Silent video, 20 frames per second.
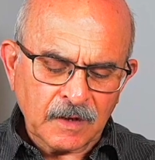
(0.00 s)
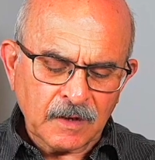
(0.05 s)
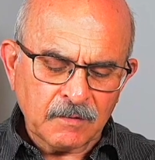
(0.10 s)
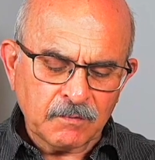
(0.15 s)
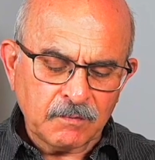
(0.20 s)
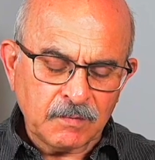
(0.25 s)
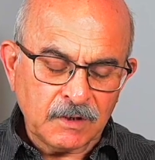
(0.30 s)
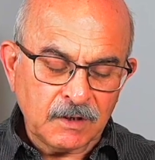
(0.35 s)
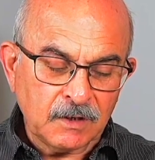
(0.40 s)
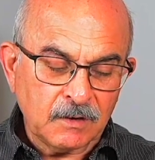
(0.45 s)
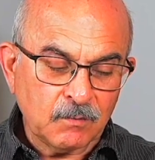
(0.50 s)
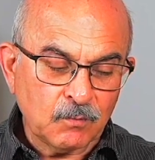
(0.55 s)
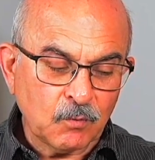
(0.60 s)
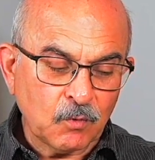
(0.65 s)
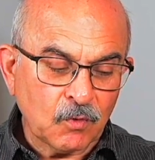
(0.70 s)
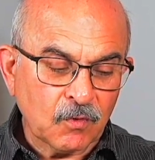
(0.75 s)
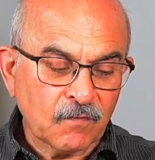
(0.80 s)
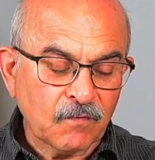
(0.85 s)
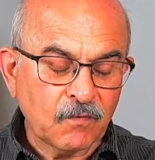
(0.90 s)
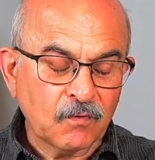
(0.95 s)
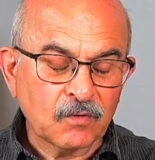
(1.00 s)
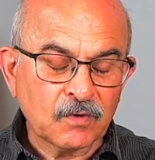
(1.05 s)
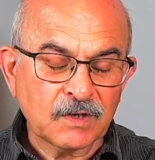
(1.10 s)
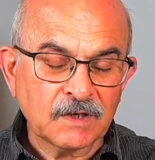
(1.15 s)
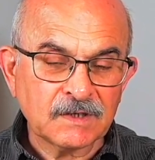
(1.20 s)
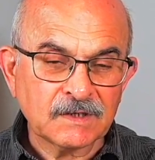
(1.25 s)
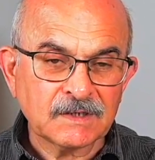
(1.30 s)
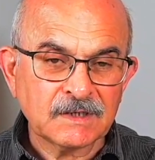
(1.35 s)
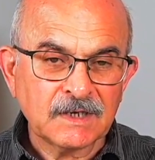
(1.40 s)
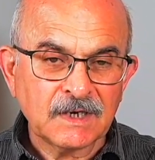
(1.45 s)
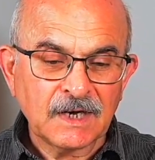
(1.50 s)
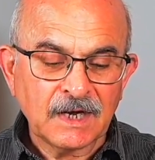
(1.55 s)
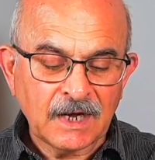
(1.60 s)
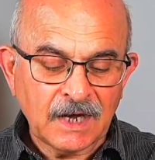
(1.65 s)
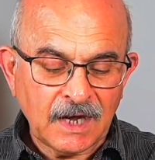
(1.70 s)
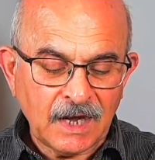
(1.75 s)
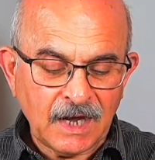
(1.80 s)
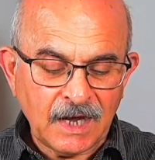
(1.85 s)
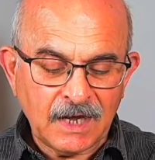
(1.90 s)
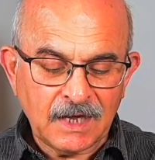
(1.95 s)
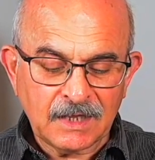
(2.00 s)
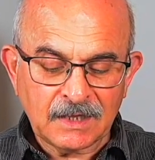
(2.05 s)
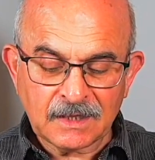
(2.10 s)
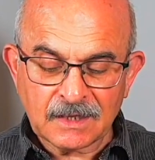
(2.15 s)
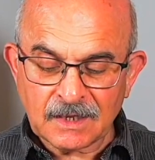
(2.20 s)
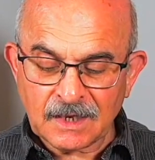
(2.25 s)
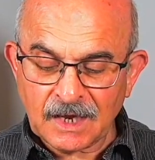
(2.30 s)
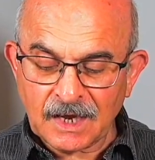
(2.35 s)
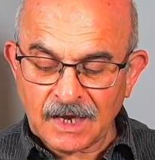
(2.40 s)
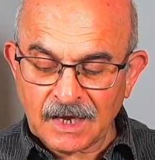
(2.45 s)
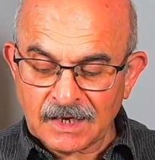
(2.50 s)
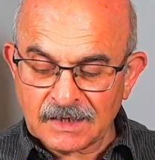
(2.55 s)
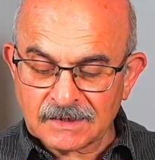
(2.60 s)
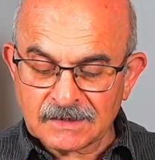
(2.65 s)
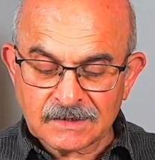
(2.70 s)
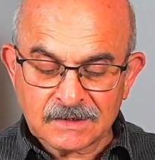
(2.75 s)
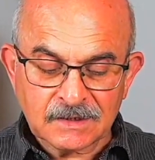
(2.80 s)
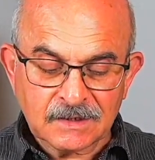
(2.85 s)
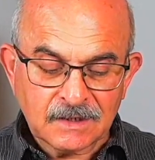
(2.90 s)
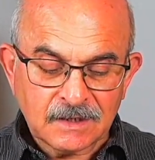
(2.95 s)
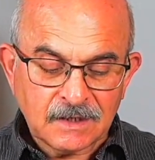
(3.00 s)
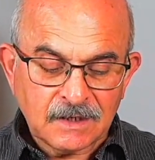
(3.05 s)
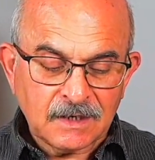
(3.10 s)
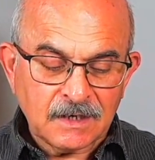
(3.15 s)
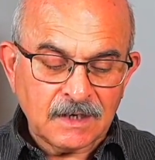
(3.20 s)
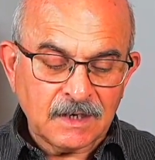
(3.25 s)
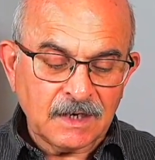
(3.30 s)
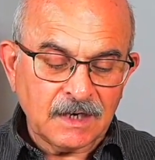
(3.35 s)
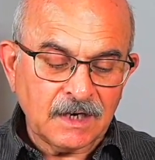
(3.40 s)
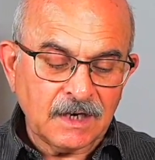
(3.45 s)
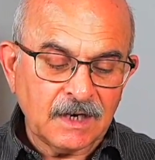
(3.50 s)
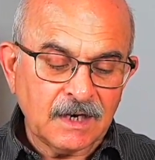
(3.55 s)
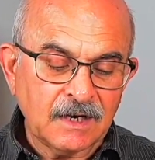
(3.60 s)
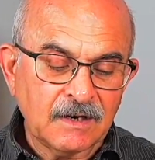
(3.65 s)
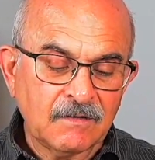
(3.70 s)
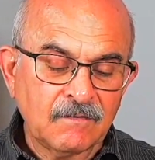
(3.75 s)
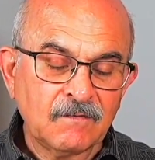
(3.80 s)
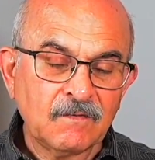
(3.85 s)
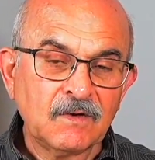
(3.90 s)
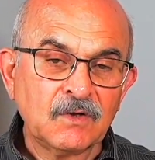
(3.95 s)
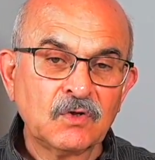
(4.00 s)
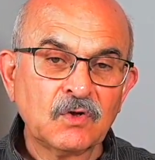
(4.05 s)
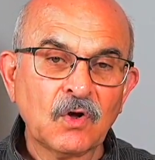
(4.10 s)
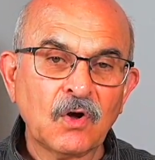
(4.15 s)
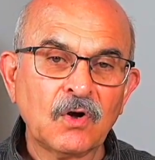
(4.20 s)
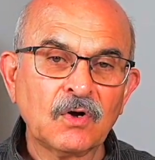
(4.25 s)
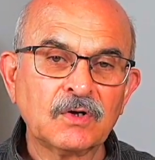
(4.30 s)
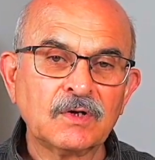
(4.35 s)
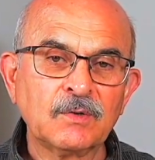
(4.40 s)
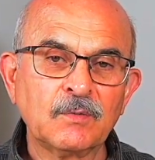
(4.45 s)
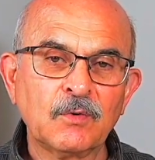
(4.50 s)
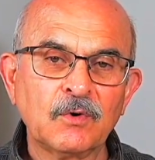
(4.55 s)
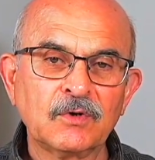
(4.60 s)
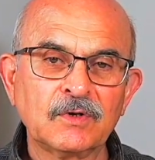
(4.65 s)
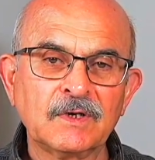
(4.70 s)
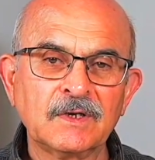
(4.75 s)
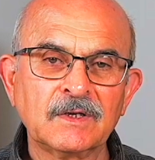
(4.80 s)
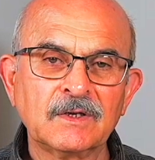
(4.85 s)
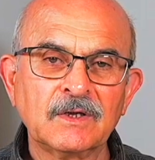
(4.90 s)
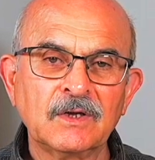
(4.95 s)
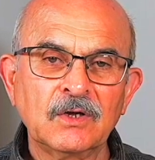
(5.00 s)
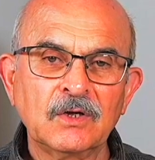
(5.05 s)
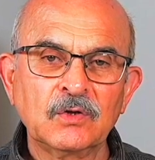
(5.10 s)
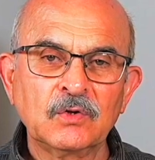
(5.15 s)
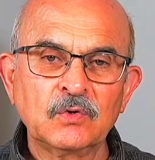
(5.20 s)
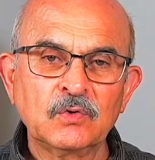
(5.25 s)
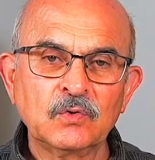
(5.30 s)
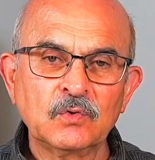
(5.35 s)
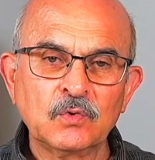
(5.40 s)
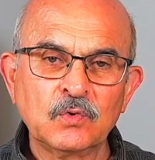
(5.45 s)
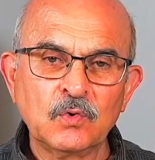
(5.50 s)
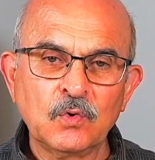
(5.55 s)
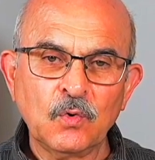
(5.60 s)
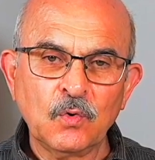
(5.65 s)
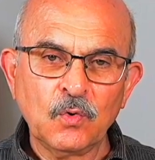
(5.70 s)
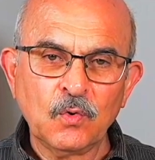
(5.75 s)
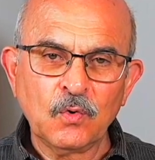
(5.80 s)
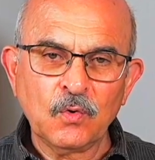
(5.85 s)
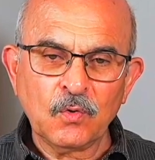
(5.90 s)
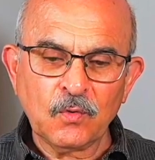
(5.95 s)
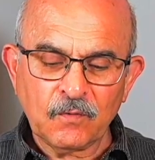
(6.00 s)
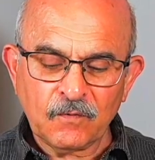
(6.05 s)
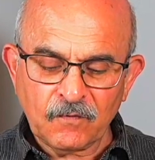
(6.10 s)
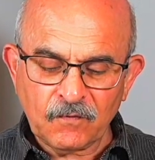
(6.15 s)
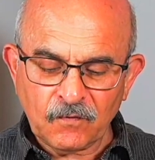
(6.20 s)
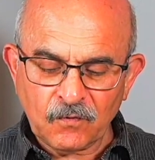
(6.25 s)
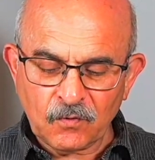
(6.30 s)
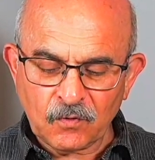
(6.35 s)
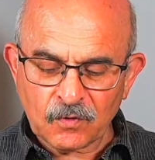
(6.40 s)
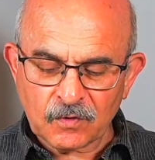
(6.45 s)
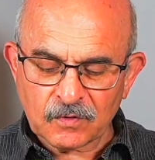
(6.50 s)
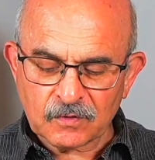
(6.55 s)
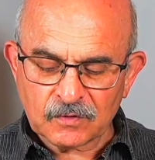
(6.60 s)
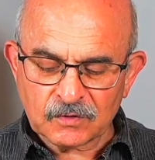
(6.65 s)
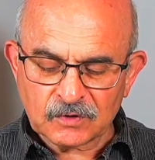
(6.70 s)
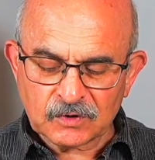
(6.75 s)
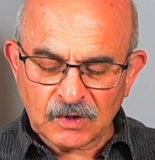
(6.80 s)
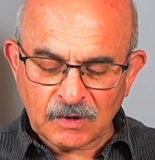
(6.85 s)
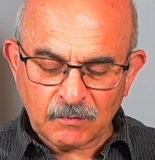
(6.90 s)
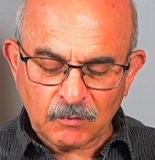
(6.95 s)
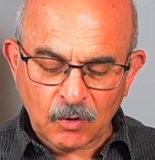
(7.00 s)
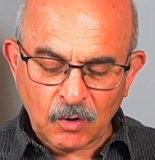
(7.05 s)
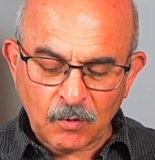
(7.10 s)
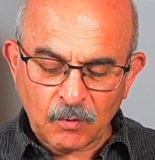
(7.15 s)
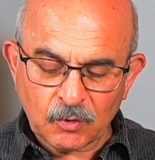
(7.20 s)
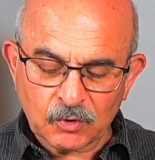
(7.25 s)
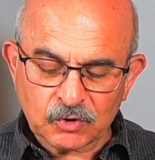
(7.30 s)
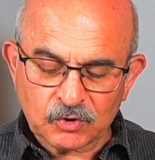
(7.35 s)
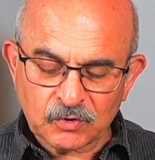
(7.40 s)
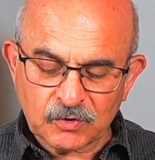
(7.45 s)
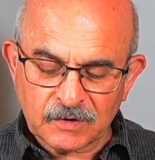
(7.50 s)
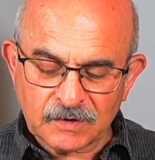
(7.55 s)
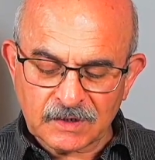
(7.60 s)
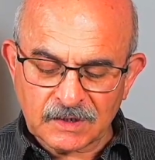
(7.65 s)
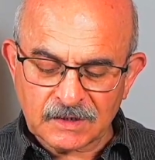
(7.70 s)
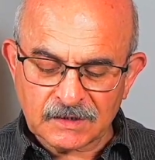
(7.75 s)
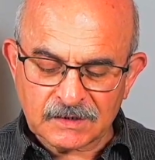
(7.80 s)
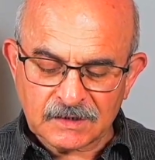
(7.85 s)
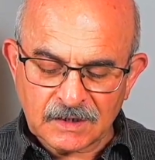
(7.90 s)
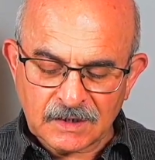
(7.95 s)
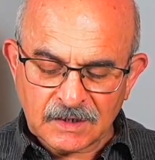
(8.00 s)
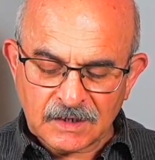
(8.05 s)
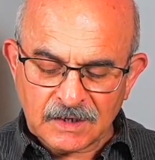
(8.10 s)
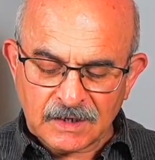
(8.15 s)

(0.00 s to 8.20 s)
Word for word: be more focused, and as we talked about it, to go for some opportunities.